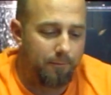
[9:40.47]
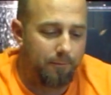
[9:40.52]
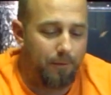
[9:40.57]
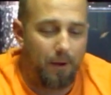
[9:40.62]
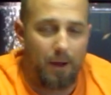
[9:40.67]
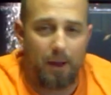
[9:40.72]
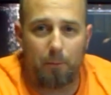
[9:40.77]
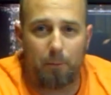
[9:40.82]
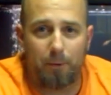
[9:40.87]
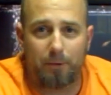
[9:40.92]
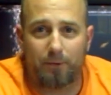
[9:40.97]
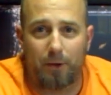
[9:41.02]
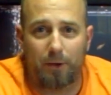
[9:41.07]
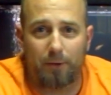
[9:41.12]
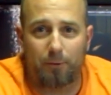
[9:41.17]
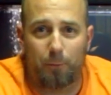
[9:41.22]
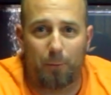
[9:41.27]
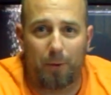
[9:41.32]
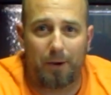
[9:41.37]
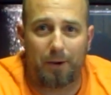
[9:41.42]
Follow us
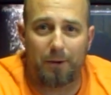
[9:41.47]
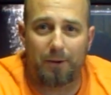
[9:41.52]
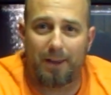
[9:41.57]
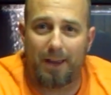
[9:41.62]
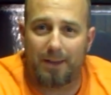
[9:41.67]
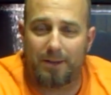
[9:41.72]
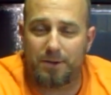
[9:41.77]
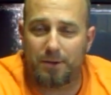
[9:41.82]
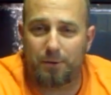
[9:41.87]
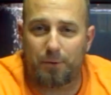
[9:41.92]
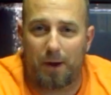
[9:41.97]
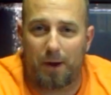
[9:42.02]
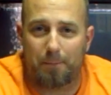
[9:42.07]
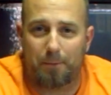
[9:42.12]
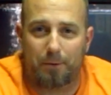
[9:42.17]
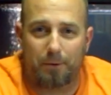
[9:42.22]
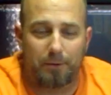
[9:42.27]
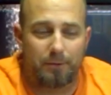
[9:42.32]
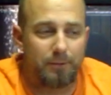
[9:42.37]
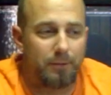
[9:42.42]
on Twitter,
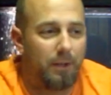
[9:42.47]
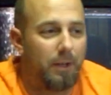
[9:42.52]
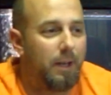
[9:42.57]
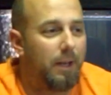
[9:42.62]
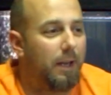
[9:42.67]
KGTropicals,